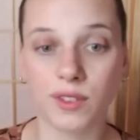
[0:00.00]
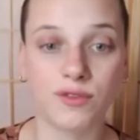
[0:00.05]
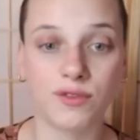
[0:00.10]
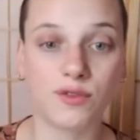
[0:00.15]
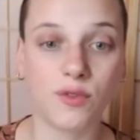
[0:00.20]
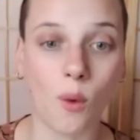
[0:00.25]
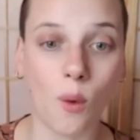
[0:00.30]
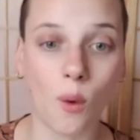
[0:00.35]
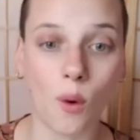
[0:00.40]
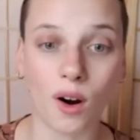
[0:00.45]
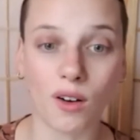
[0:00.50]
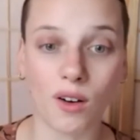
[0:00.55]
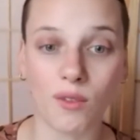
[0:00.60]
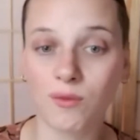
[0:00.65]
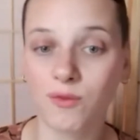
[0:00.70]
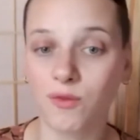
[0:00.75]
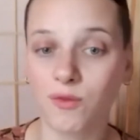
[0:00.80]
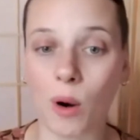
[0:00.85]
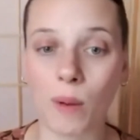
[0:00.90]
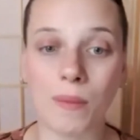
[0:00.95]

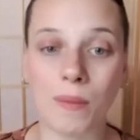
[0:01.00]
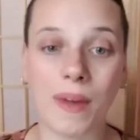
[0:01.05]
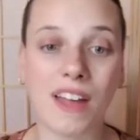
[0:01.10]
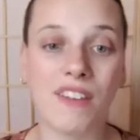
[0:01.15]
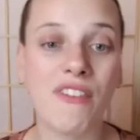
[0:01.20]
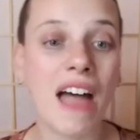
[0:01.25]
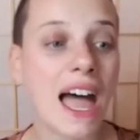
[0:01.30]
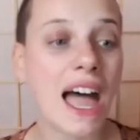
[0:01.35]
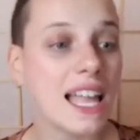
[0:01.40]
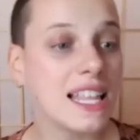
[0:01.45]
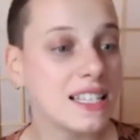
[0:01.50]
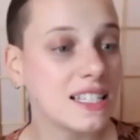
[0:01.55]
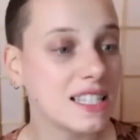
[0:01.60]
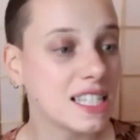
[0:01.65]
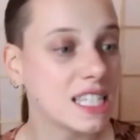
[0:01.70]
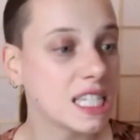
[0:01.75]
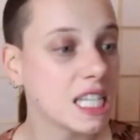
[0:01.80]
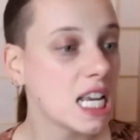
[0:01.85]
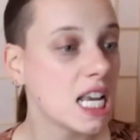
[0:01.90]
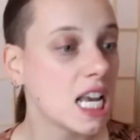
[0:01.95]
form
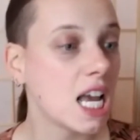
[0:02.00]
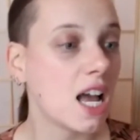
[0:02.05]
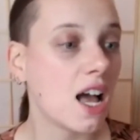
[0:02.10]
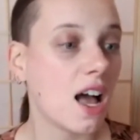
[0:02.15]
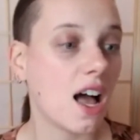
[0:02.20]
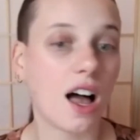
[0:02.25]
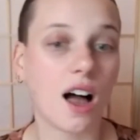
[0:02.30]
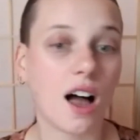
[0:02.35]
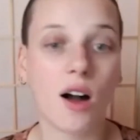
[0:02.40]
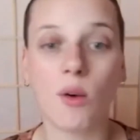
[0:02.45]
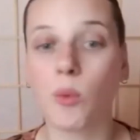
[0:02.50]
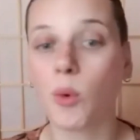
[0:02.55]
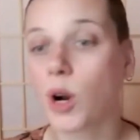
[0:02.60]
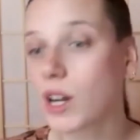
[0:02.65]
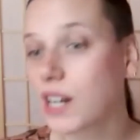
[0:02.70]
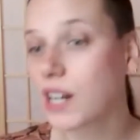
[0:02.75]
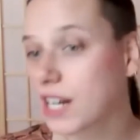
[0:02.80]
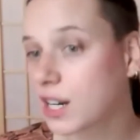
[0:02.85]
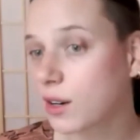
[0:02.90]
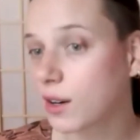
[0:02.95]
events,
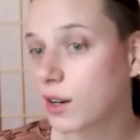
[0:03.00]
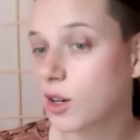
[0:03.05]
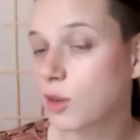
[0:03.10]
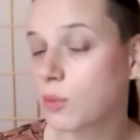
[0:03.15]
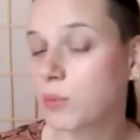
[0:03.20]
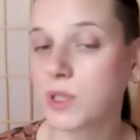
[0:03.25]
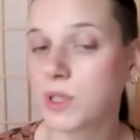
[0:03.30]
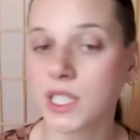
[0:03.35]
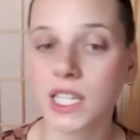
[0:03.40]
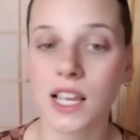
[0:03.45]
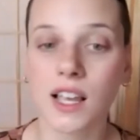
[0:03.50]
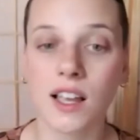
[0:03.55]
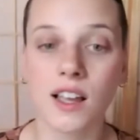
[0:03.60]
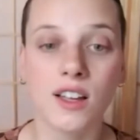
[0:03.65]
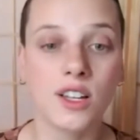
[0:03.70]
working groups?